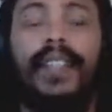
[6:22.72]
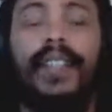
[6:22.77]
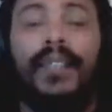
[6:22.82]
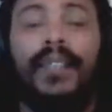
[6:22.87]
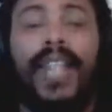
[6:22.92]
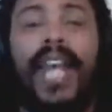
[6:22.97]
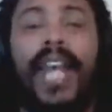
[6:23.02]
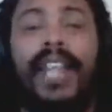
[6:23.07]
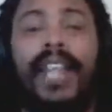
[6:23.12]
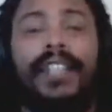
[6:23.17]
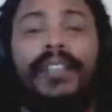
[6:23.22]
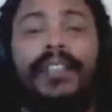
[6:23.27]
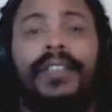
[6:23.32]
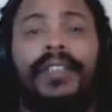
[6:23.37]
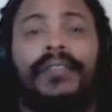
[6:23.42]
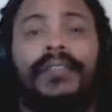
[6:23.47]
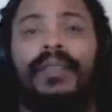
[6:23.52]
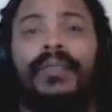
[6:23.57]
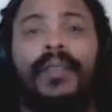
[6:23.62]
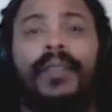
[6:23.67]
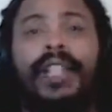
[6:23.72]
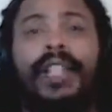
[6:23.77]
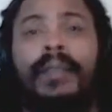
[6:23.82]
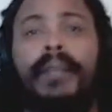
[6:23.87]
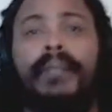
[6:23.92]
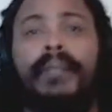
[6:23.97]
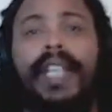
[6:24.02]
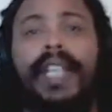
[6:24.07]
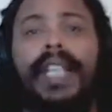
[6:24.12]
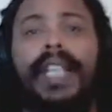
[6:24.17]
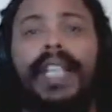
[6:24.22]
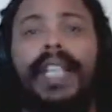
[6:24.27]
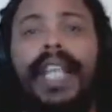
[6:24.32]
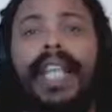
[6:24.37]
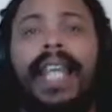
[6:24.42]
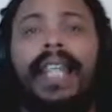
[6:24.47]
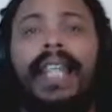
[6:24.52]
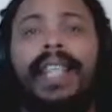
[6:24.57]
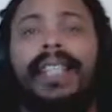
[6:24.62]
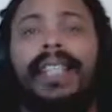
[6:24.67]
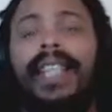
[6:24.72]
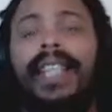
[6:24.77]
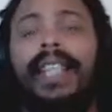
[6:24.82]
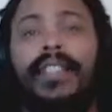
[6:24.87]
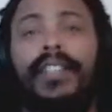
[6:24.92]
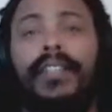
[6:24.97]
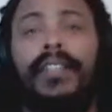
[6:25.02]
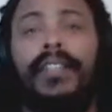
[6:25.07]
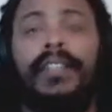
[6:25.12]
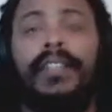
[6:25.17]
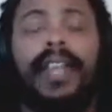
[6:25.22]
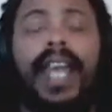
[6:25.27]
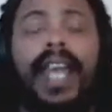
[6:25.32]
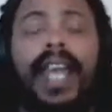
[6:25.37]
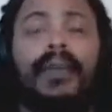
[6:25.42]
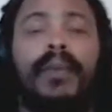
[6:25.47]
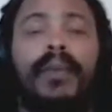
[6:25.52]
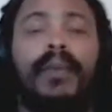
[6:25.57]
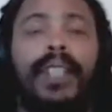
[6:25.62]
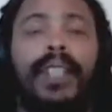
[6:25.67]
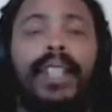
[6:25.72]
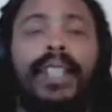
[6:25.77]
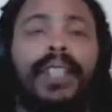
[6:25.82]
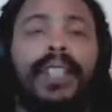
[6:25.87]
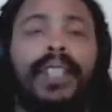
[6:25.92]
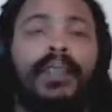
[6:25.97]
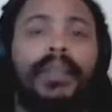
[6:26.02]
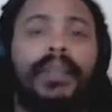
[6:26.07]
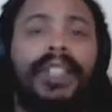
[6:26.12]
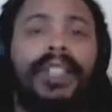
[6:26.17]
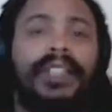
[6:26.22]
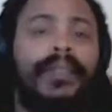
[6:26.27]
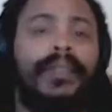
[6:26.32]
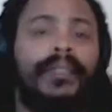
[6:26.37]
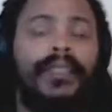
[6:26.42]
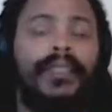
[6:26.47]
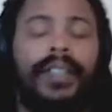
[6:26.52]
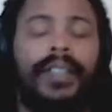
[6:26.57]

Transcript: if not, you could read a book in a day and then your habit would get expensive.